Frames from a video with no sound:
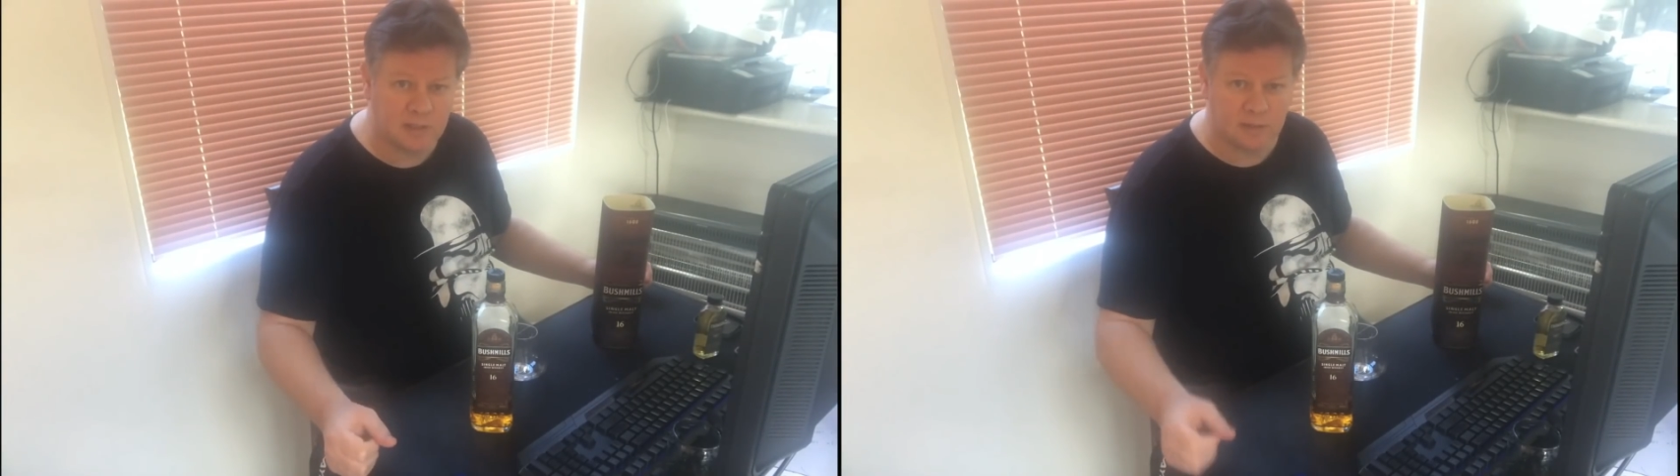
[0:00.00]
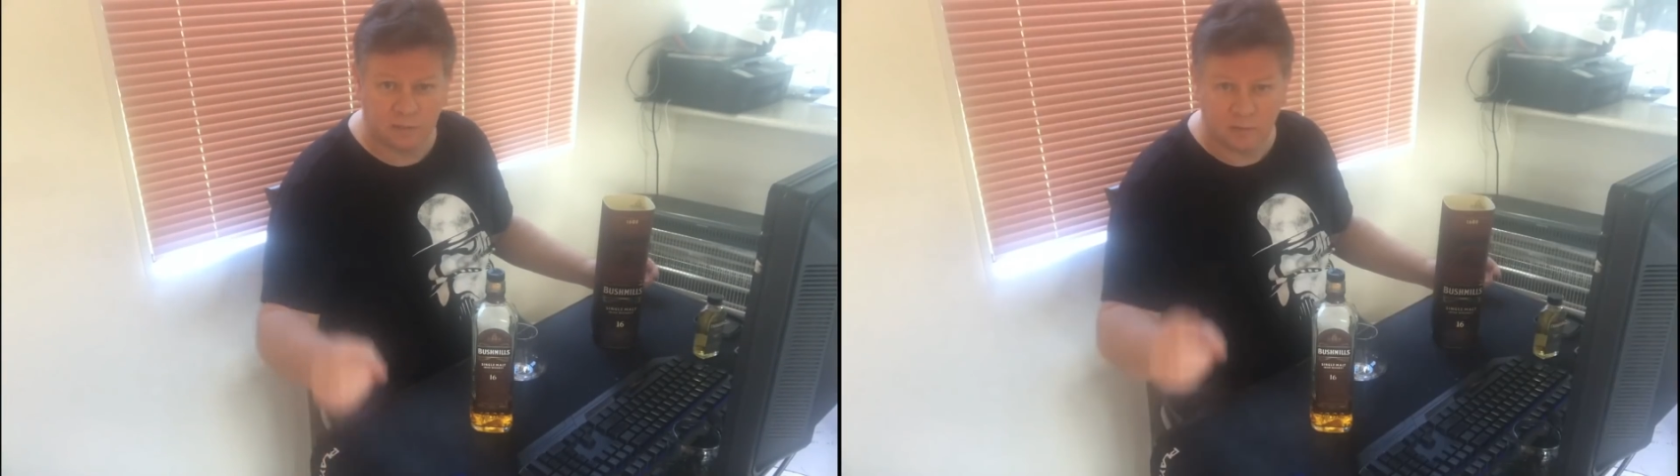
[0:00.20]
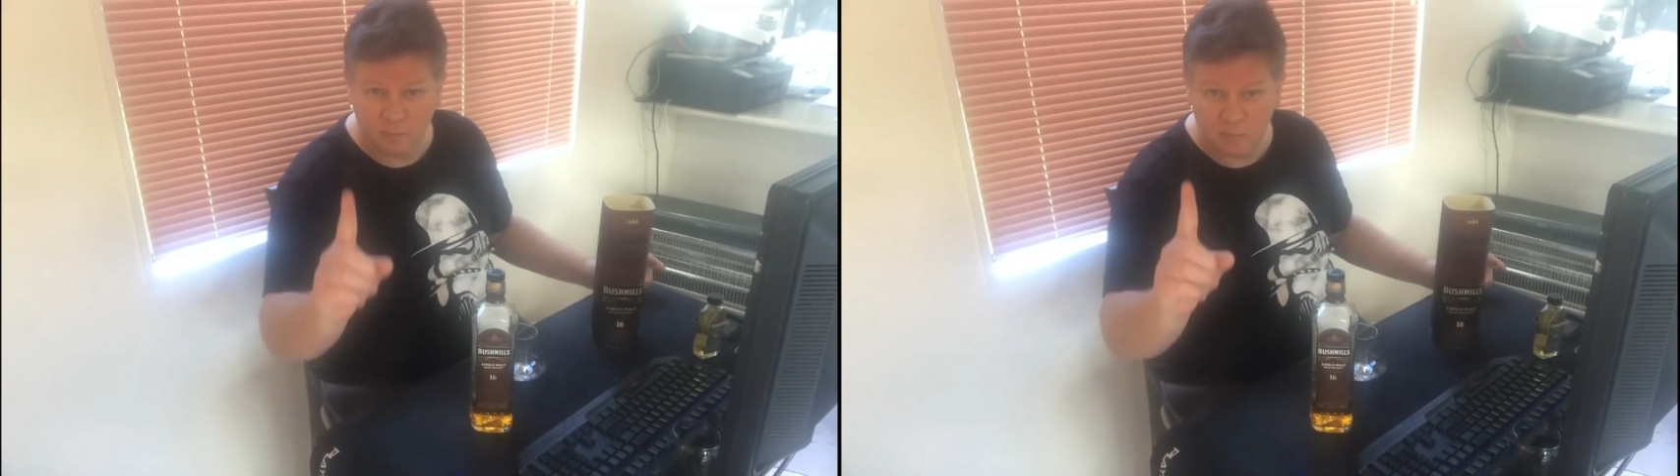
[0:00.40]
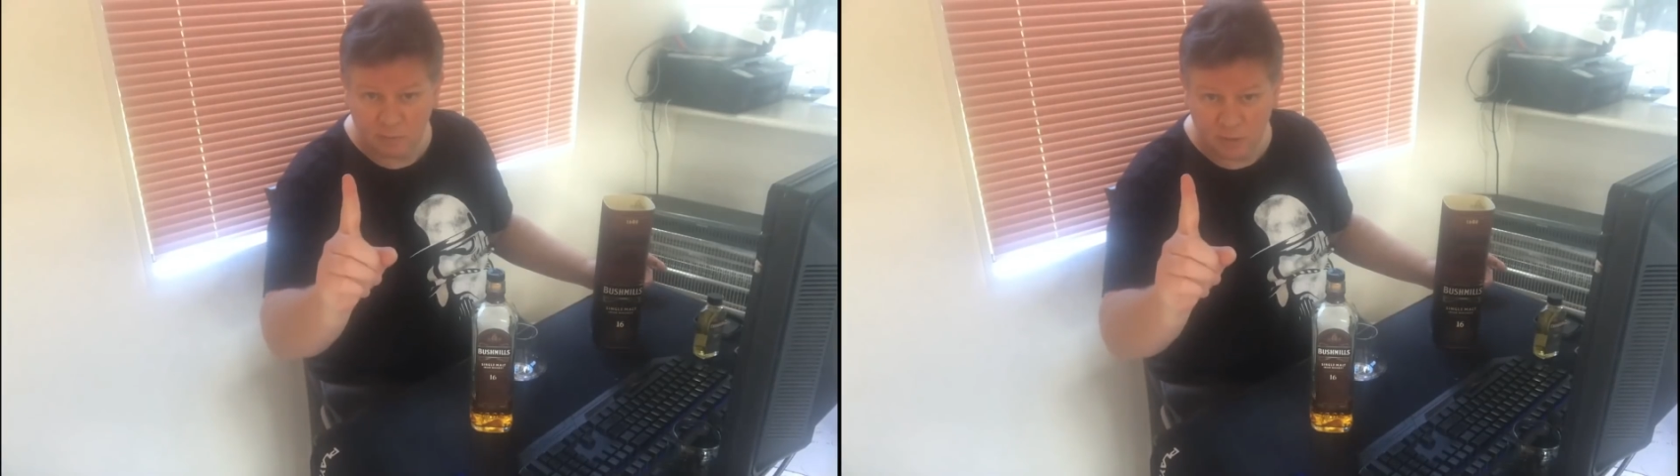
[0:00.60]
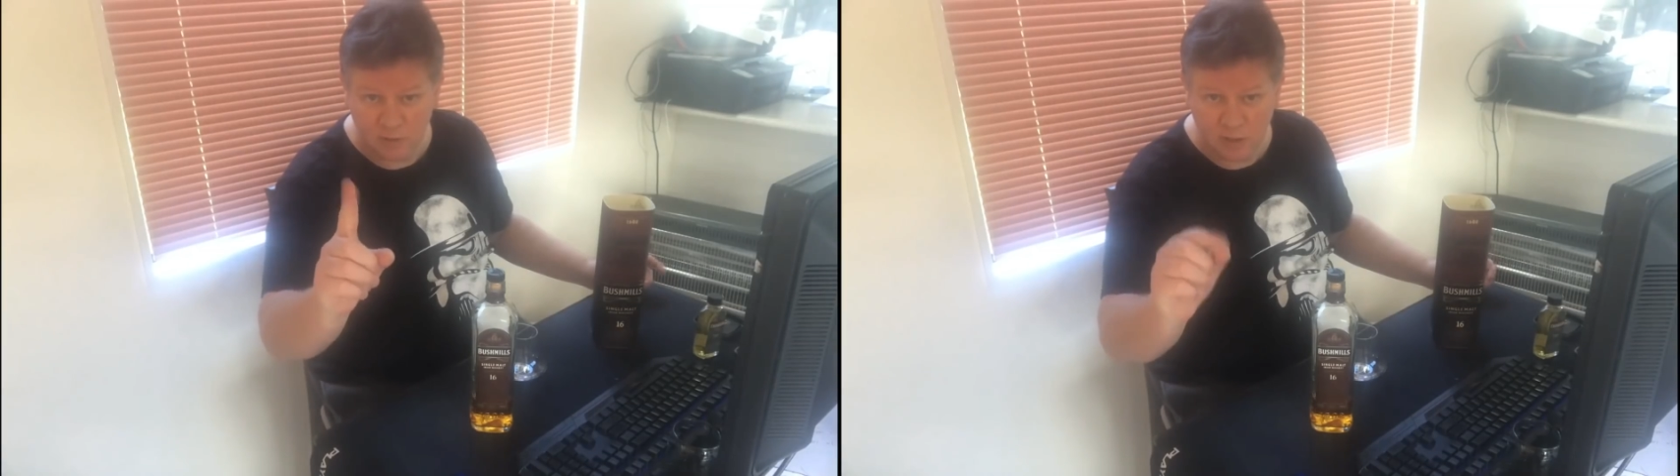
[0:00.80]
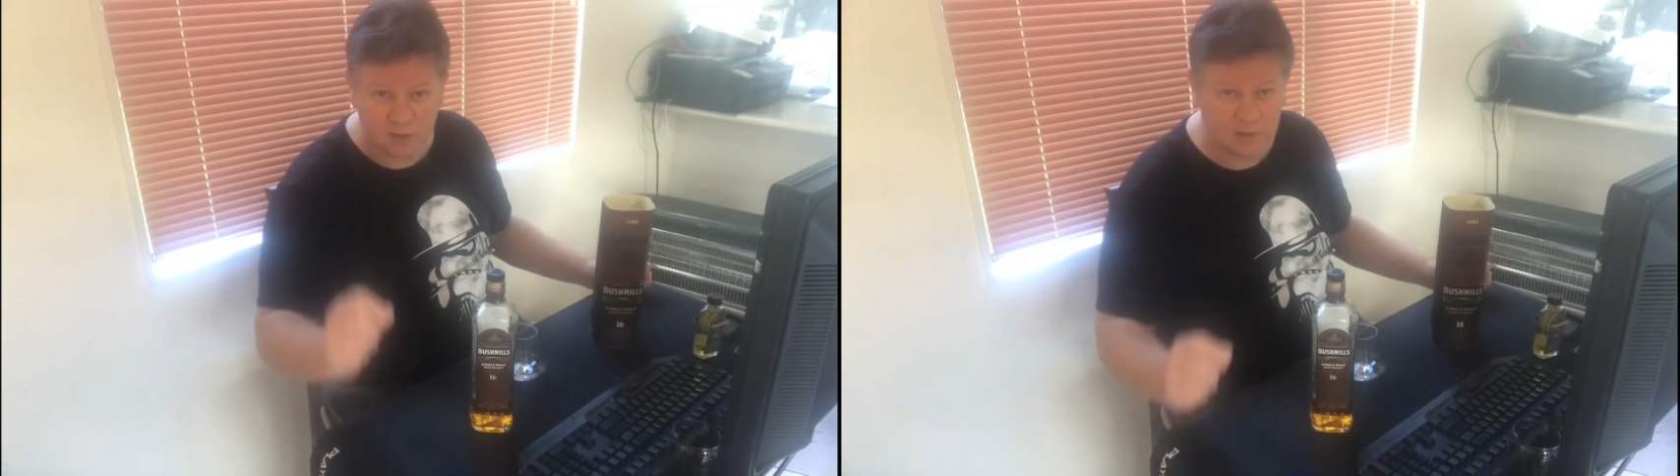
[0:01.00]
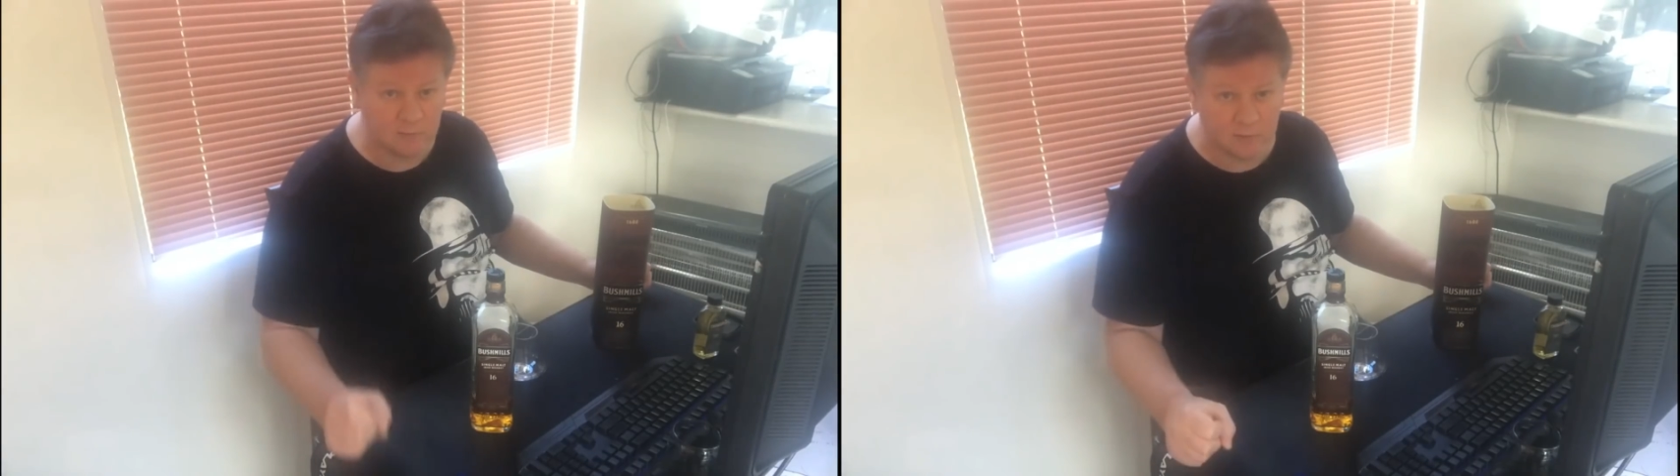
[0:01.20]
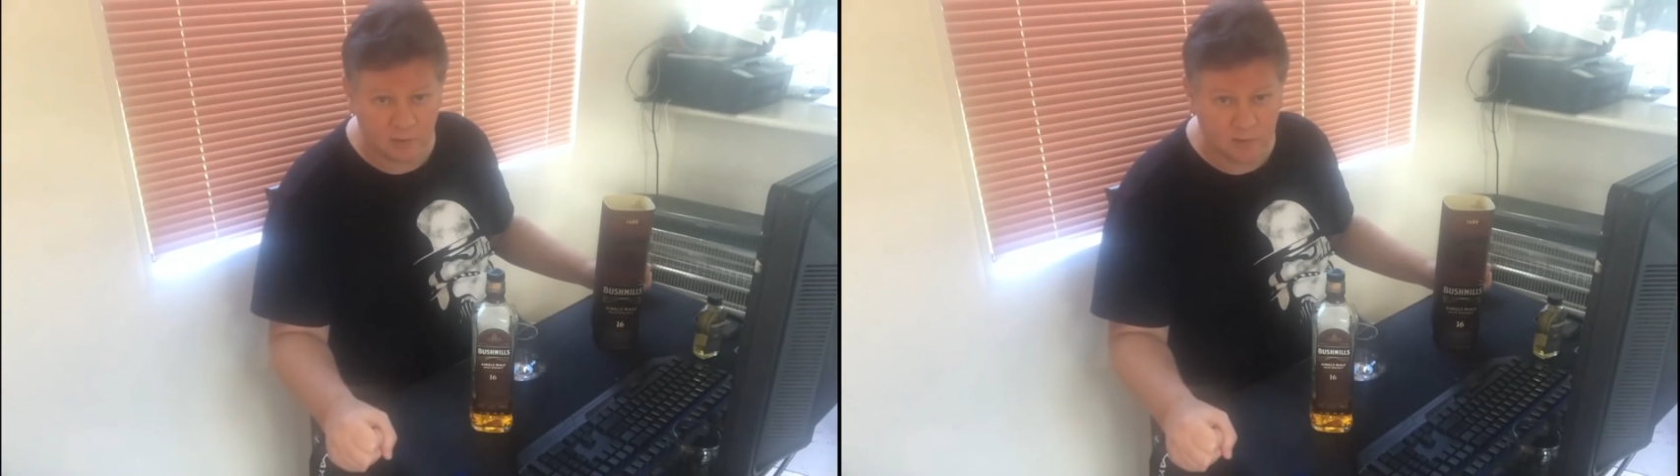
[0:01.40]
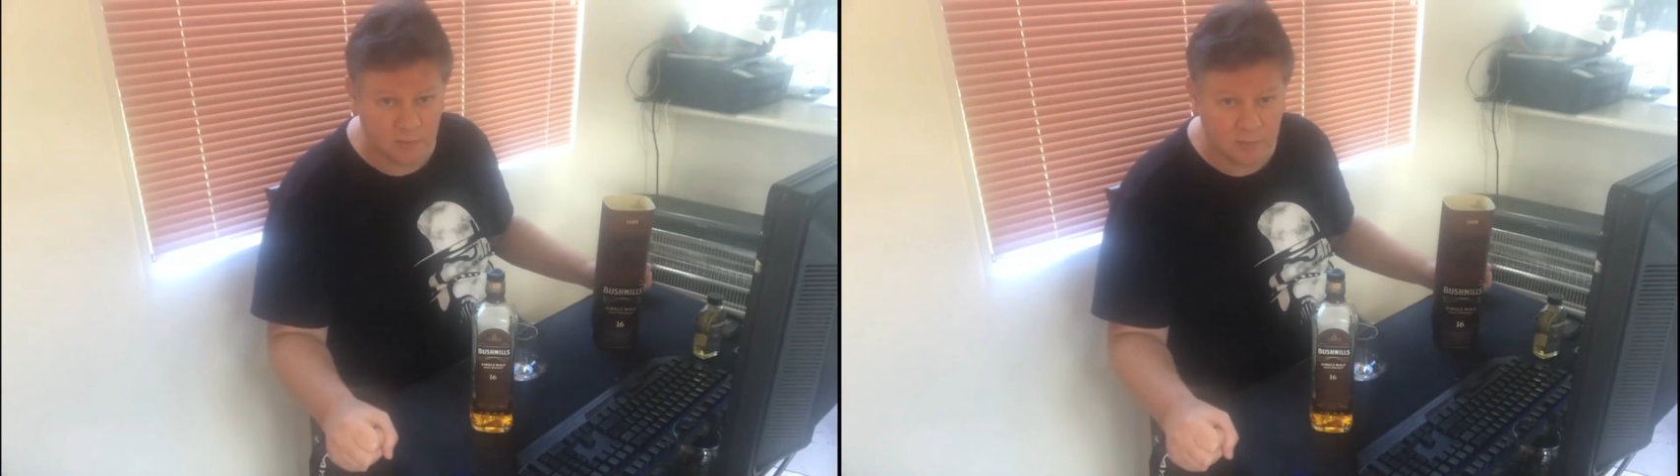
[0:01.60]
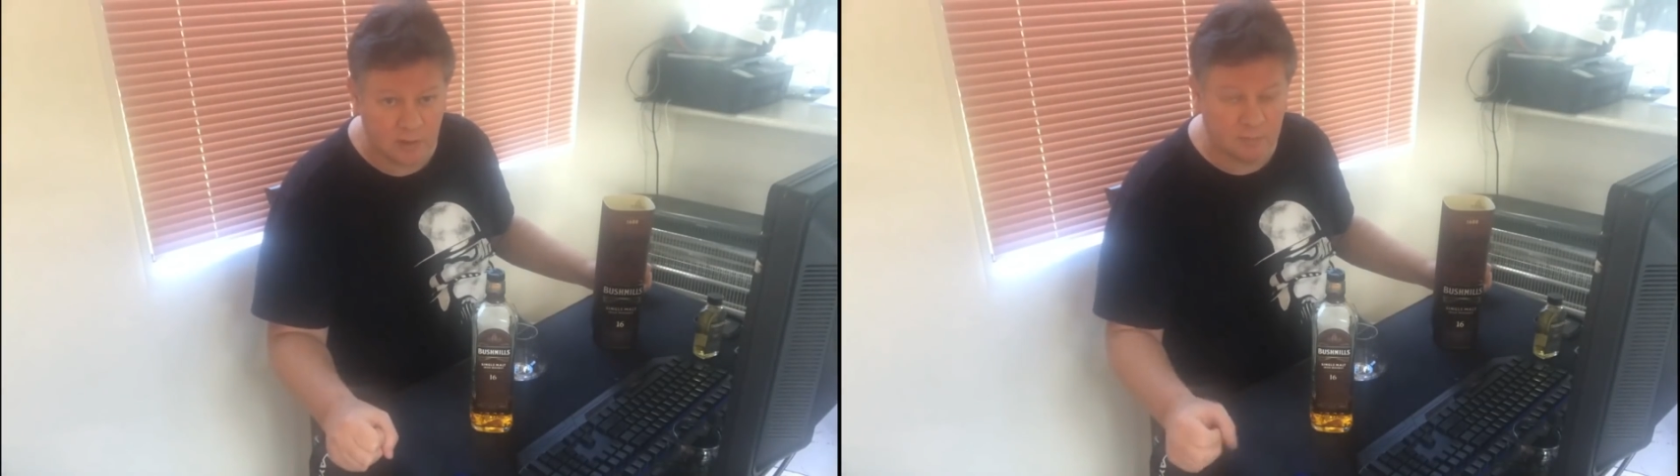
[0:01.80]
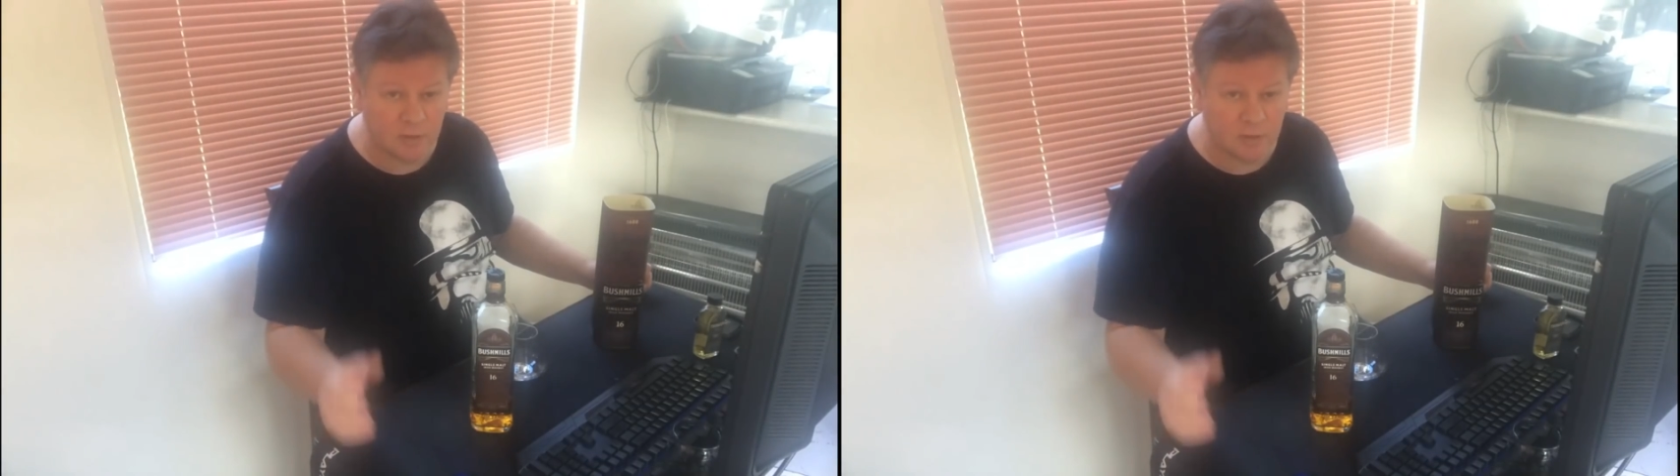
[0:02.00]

So remember, Jesse, you've got to do that.